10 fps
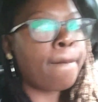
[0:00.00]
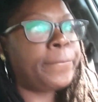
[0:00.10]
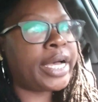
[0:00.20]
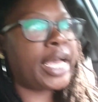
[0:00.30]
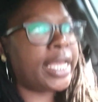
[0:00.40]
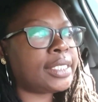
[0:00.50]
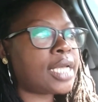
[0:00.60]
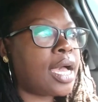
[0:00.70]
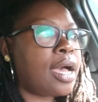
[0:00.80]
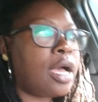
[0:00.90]
But
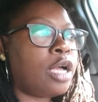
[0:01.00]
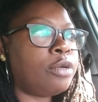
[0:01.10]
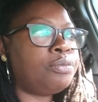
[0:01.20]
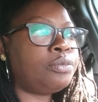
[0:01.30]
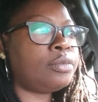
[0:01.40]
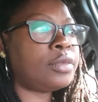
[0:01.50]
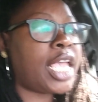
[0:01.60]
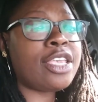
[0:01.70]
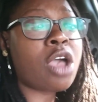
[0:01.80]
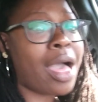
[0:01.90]

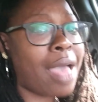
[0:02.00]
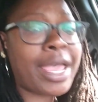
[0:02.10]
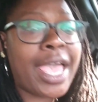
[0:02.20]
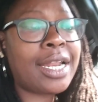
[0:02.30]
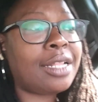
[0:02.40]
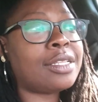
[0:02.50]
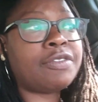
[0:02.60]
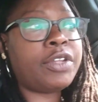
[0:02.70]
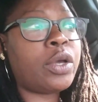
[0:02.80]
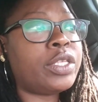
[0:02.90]
and y'all, I'm not editing this
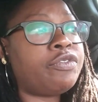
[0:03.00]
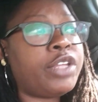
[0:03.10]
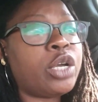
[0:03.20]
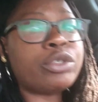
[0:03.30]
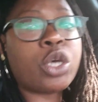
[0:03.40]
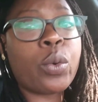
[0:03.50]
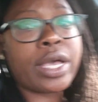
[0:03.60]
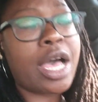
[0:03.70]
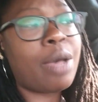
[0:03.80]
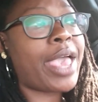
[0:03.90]
video. This video is going
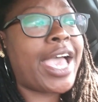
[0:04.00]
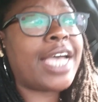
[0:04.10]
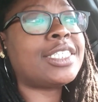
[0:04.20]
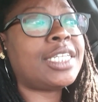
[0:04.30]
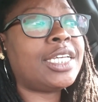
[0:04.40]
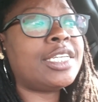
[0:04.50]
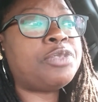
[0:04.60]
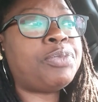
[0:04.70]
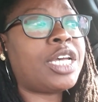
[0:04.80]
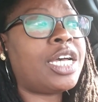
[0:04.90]
up as it is
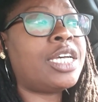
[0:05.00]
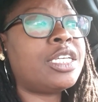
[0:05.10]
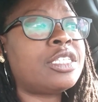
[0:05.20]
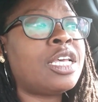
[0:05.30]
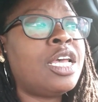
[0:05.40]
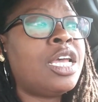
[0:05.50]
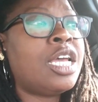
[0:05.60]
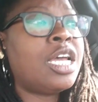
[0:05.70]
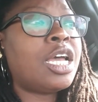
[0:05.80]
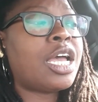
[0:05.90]
because
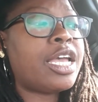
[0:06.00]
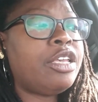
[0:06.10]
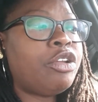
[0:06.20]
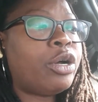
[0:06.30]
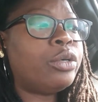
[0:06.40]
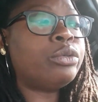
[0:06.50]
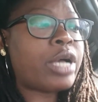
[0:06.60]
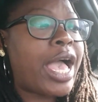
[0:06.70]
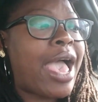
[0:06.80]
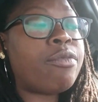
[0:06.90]

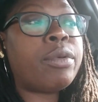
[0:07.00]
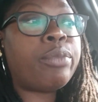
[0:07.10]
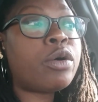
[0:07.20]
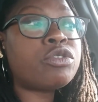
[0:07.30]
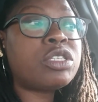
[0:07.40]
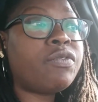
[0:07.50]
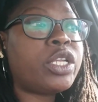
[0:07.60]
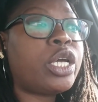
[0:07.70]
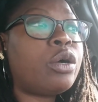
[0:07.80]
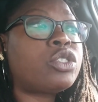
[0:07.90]
I haven't been posting
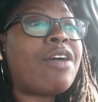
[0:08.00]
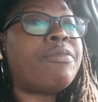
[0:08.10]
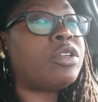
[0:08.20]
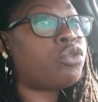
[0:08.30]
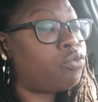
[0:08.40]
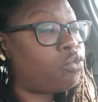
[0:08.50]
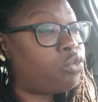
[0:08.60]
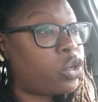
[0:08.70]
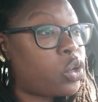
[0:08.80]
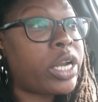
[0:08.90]
videos. I've been
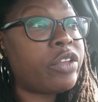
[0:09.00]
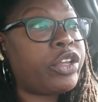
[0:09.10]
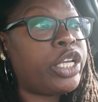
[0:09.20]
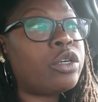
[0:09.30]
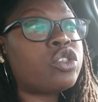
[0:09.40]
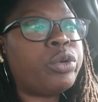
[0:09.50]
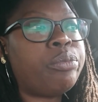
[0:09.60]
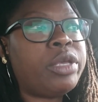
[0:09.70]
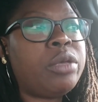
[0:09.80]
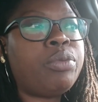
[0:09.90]
recording videos,
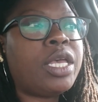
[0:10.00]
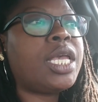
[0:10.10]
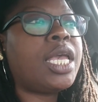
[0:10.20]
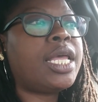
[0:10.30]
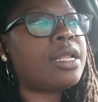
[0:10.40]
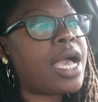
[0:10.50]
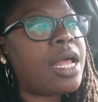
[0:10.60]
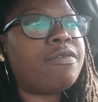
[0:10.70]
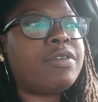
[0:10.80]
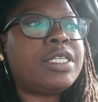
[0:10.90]
but me being in kind of